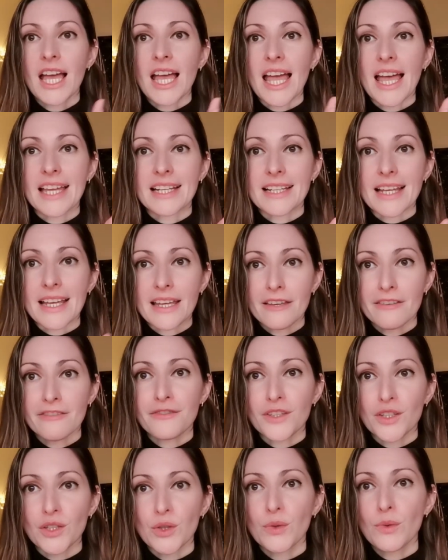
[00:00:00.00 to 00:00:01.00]
And
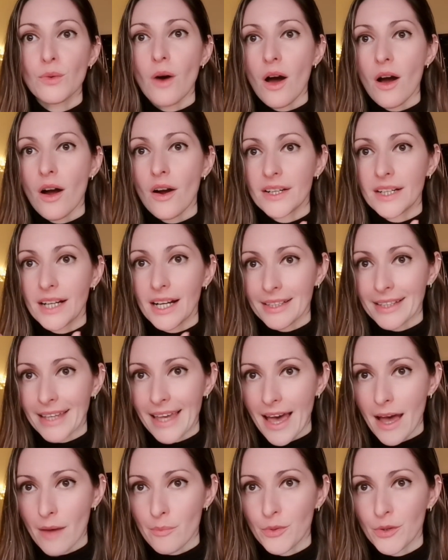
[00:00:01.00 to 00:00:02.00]
if you are a
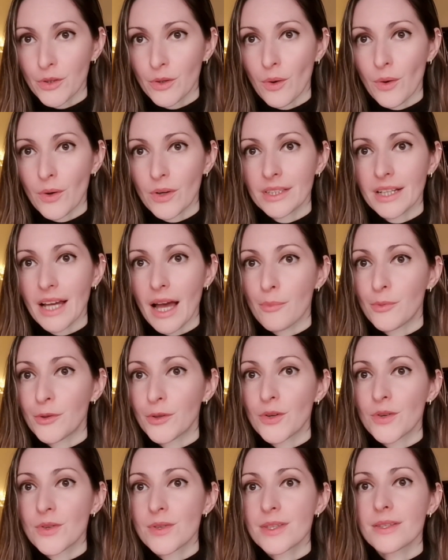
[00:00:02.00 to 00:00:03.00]

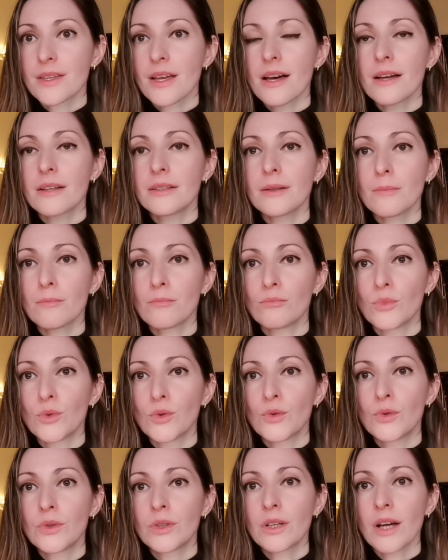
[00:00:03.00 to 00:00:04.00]
Capricorn sun,
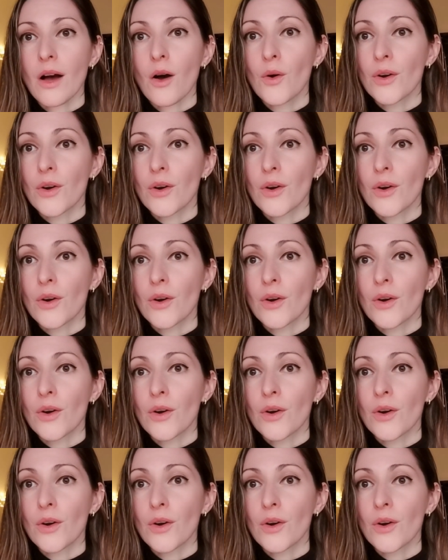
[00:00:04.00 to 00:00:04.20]
moon,